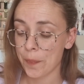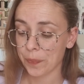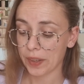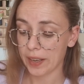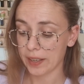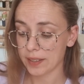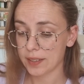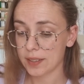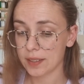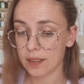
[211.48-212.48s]

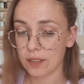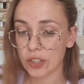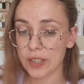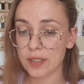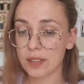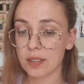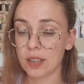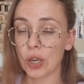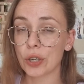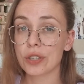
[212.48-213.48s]
It's just
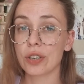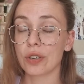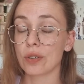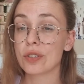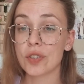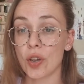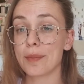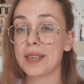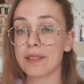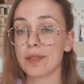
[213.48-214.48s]
looks good on so
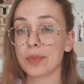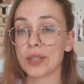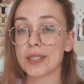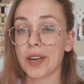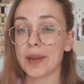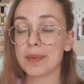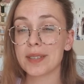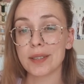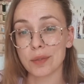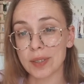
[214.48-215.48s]
many different body types.
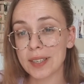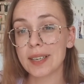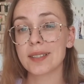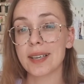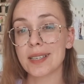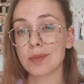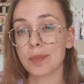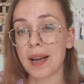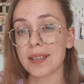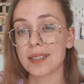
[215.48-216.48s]
It's a really accessible
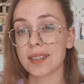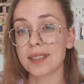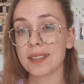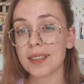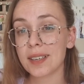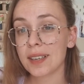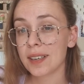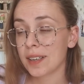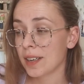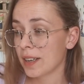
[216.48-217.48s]
pattern.
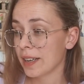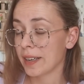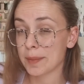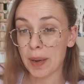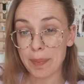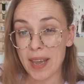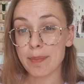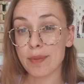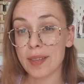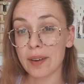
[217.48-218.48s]
It's by
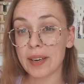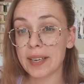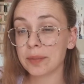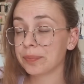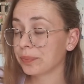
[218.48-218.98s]
Paper Theory.